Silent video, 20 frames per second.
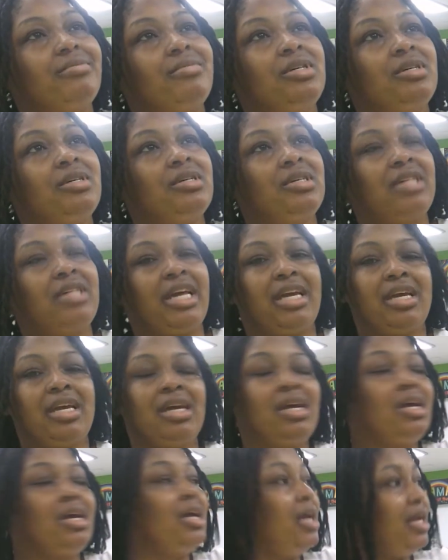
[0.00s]
like
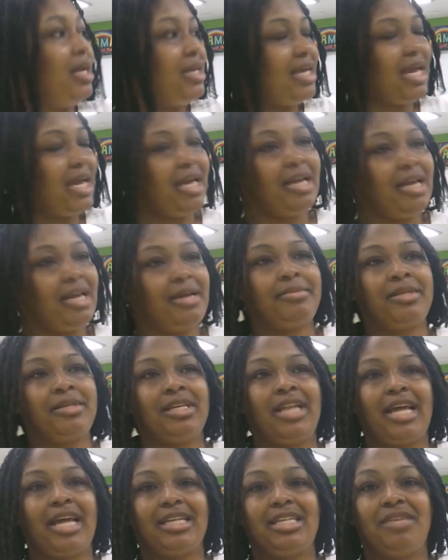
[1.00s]
games and
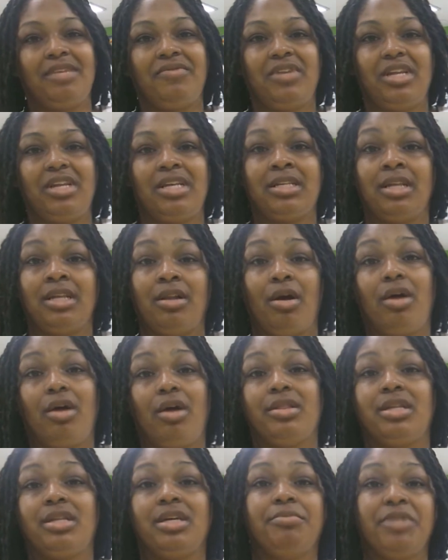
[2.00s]
activities and all
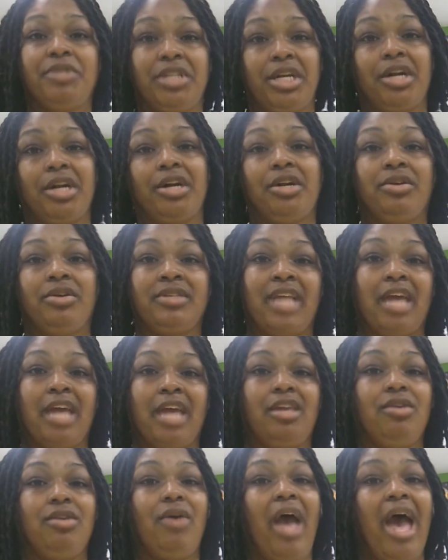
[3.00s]
the materials that you
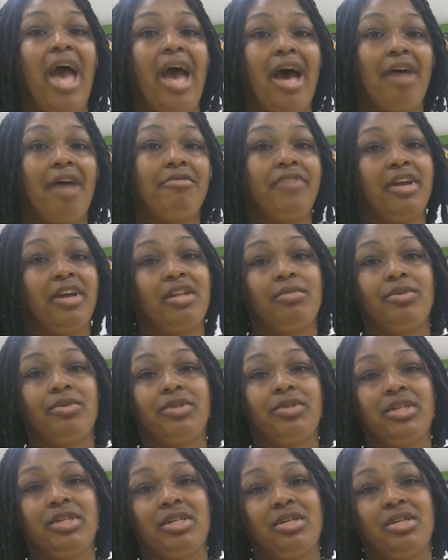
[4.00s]
have available
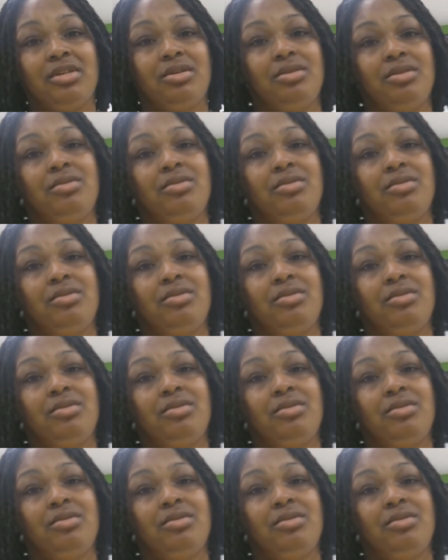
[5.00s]
to you